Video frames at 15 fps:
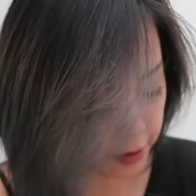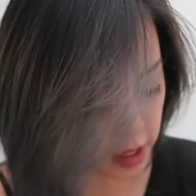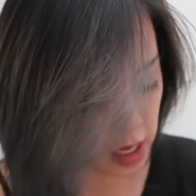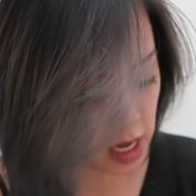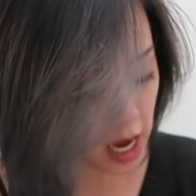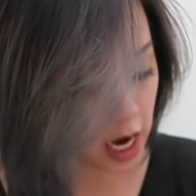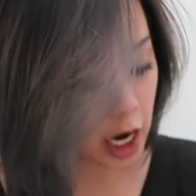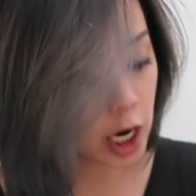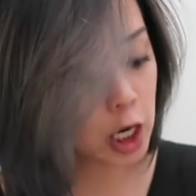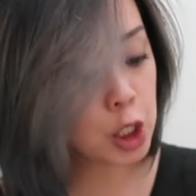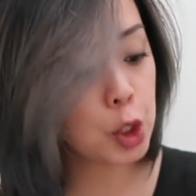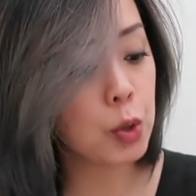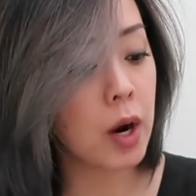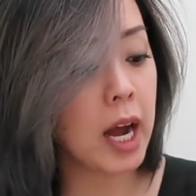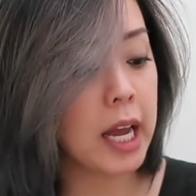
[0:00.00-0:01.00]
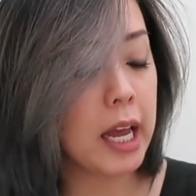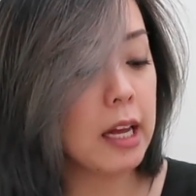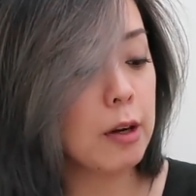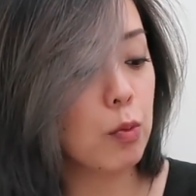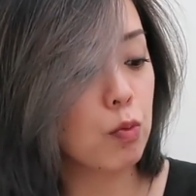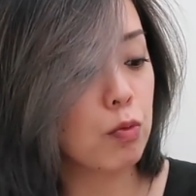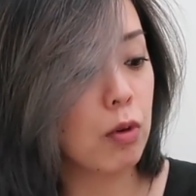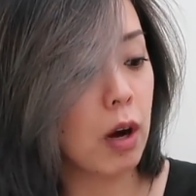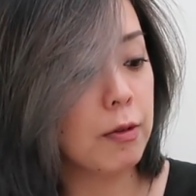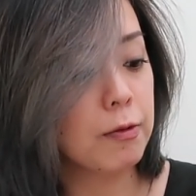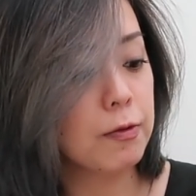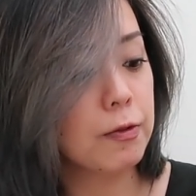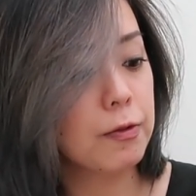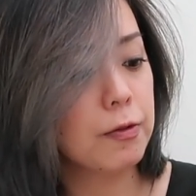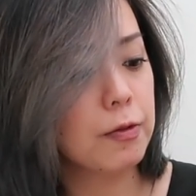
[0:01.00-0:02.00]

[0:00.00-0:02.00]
The Air Dry It Rough